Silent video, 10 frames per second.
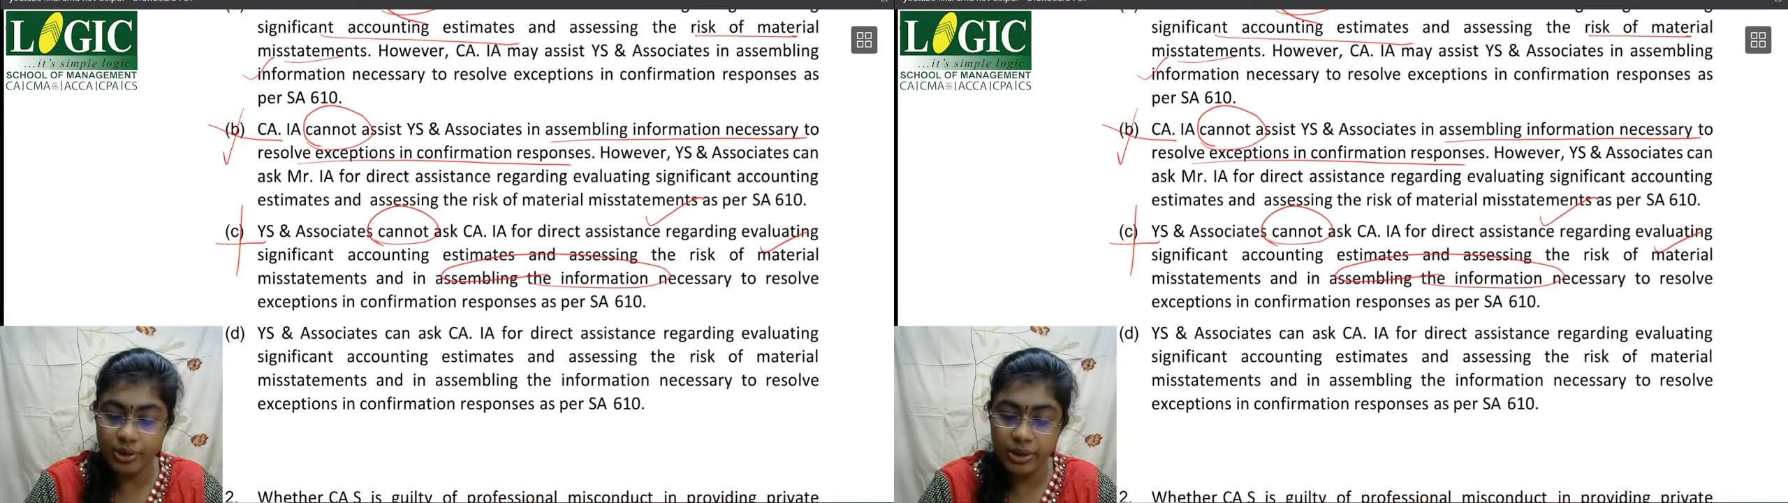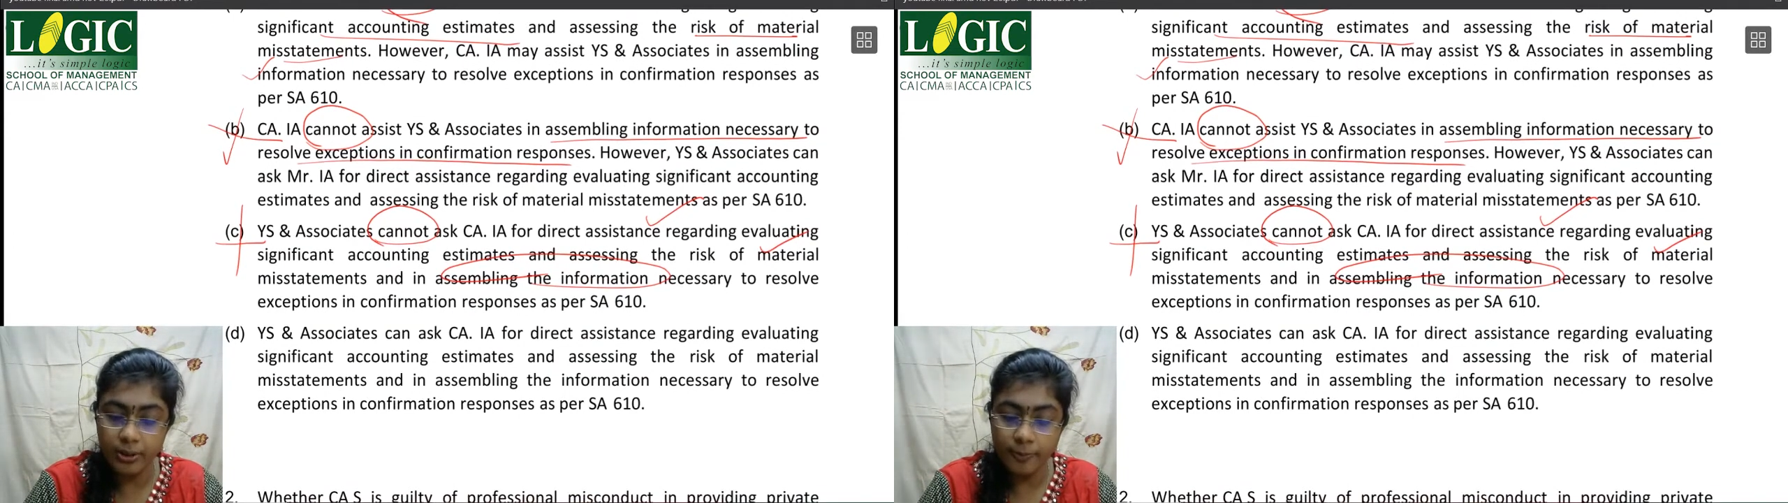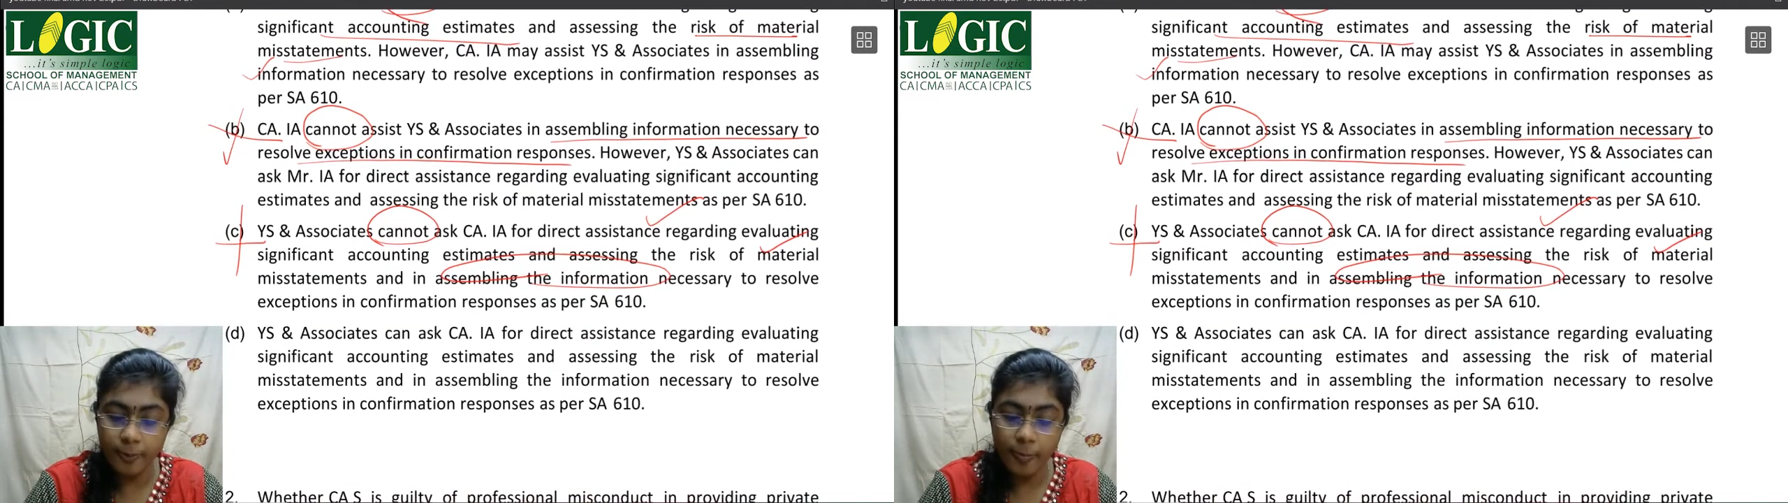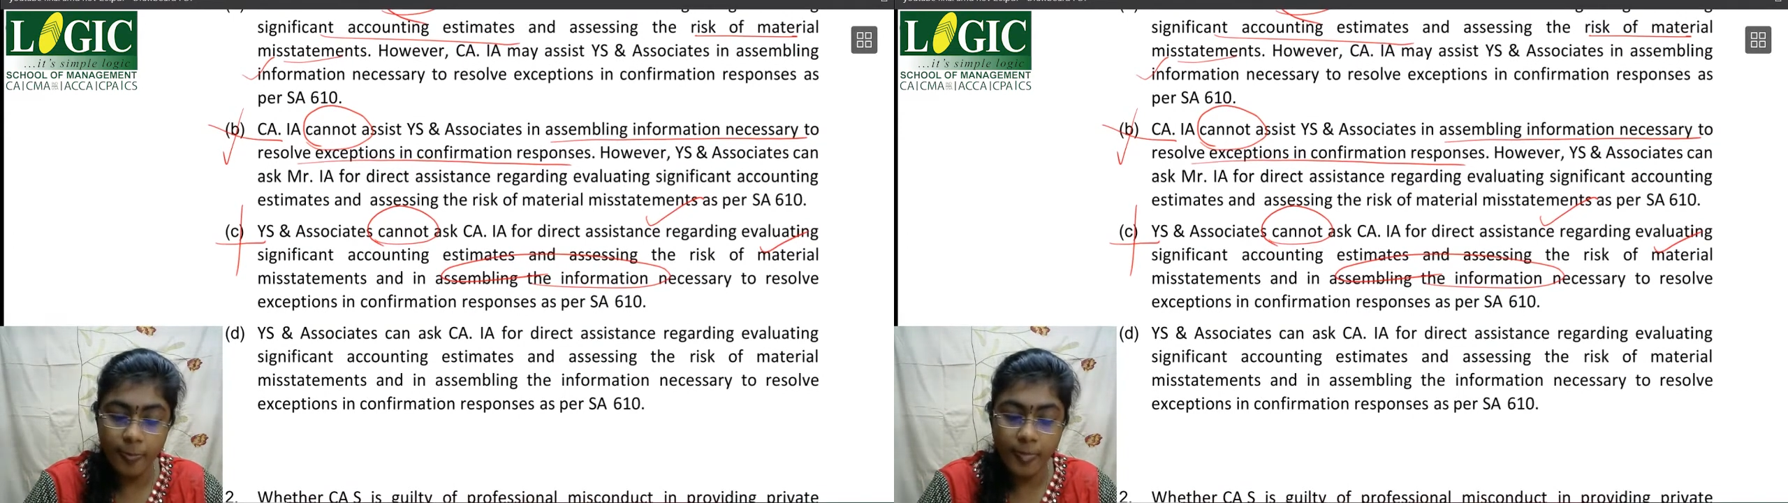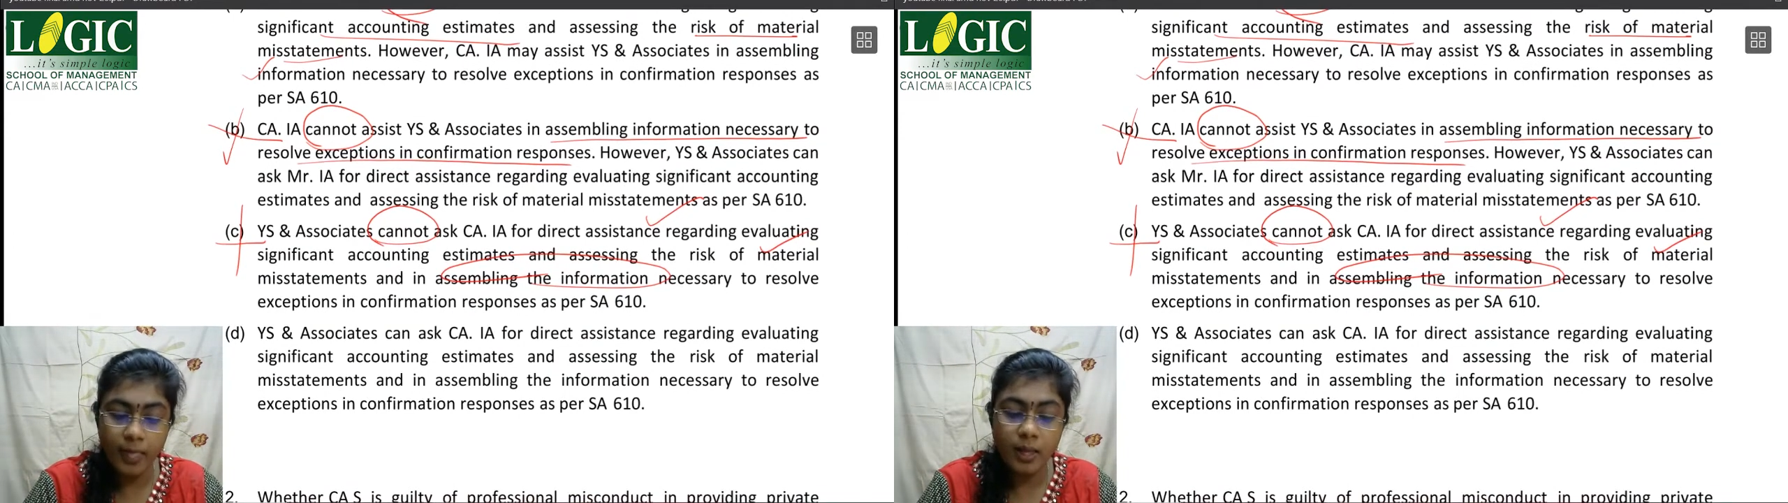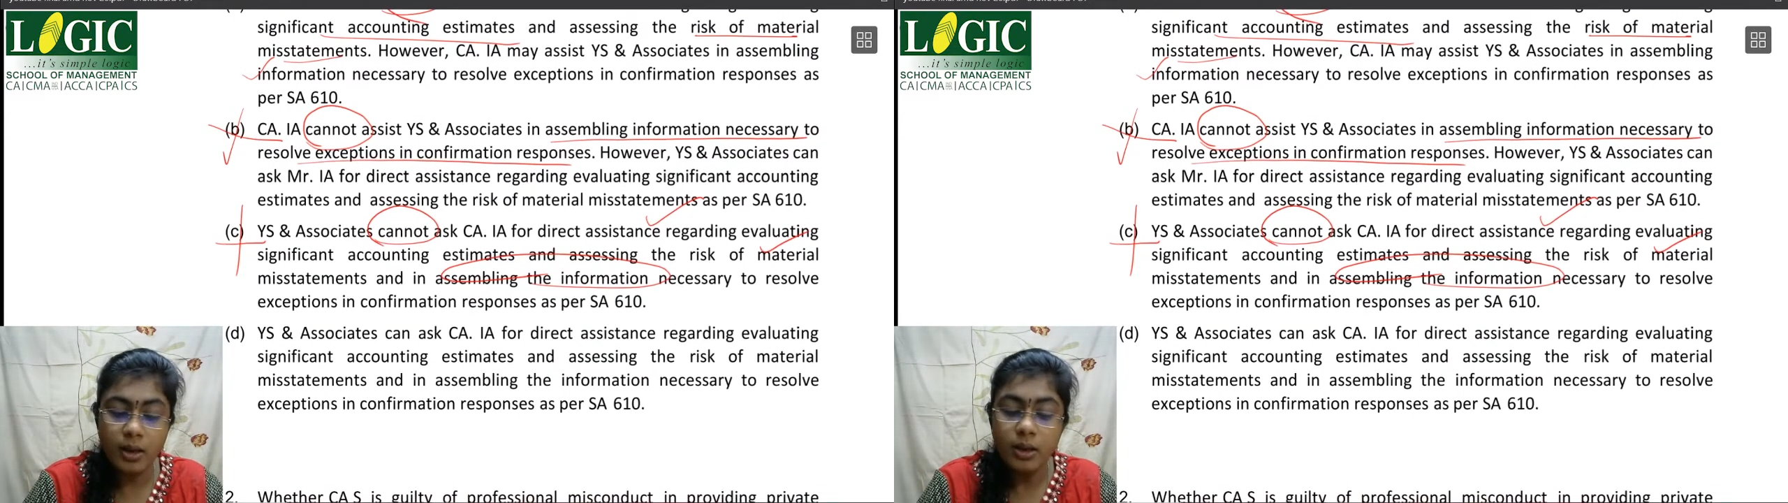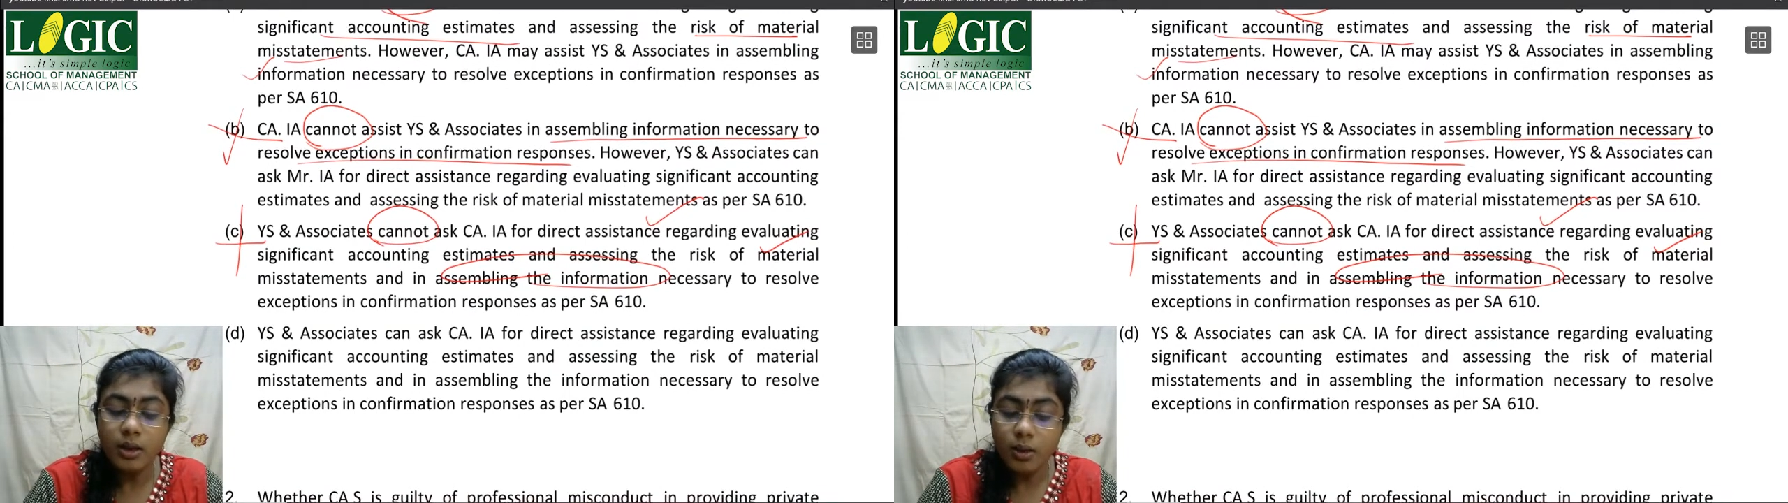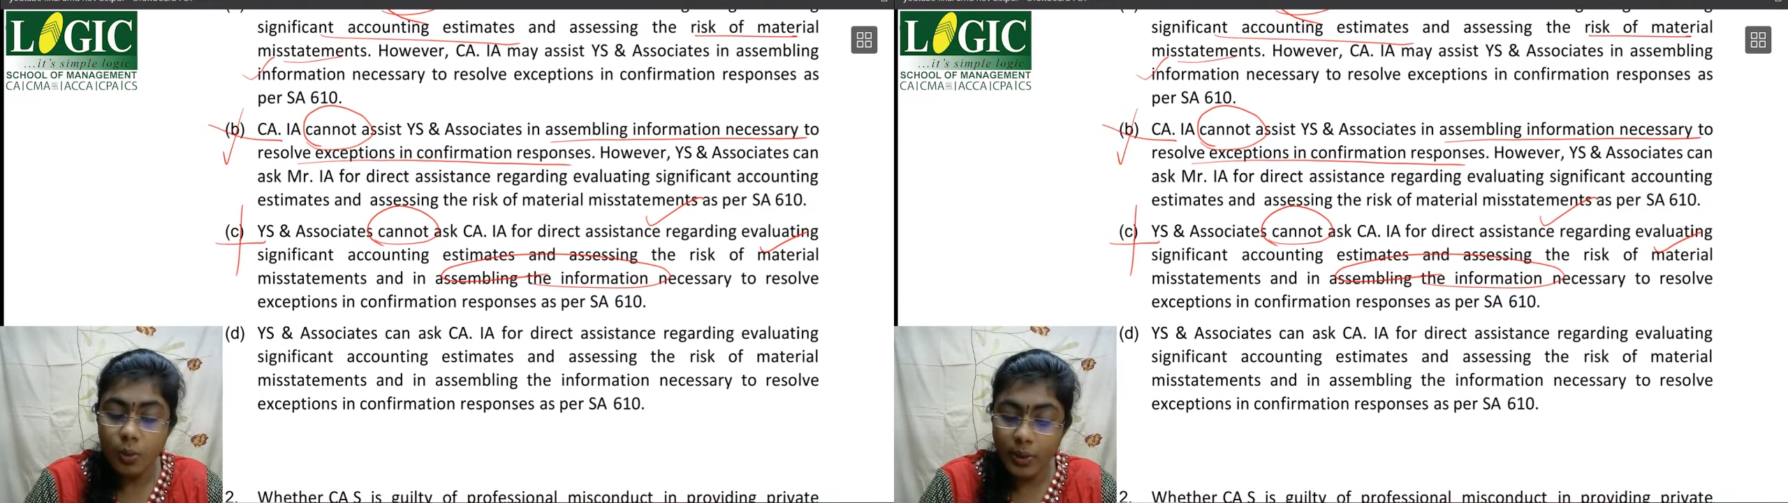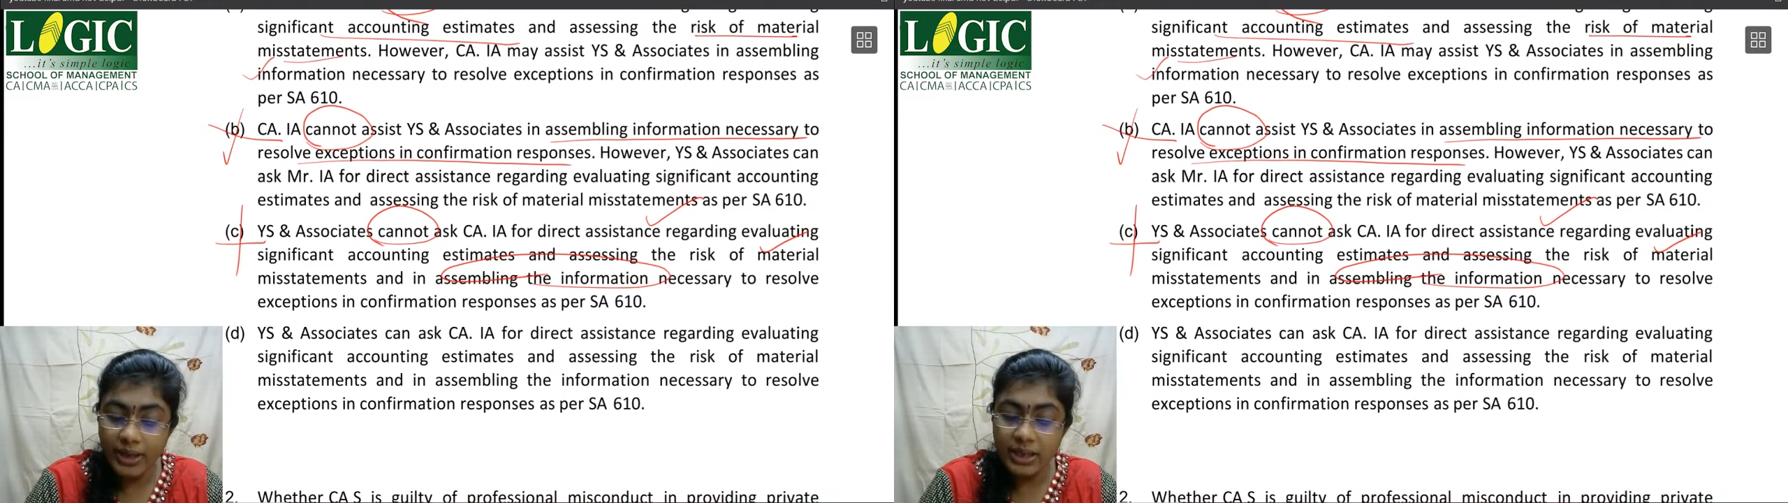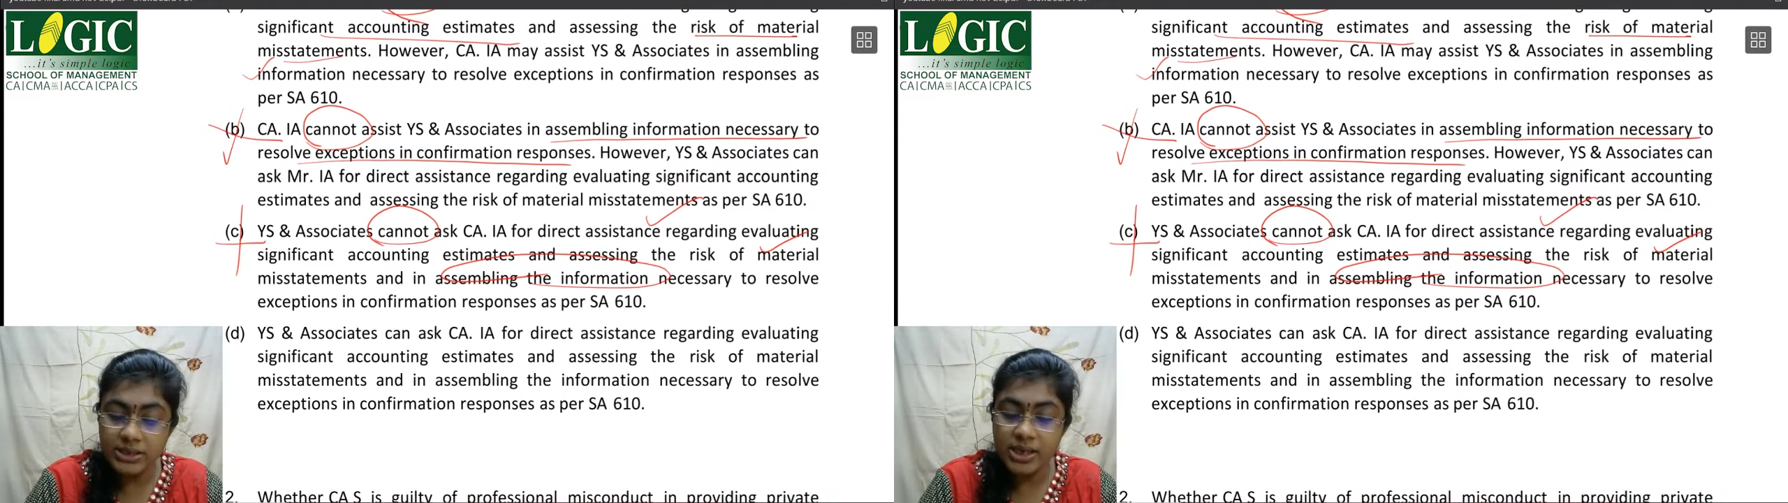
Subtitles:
D. YS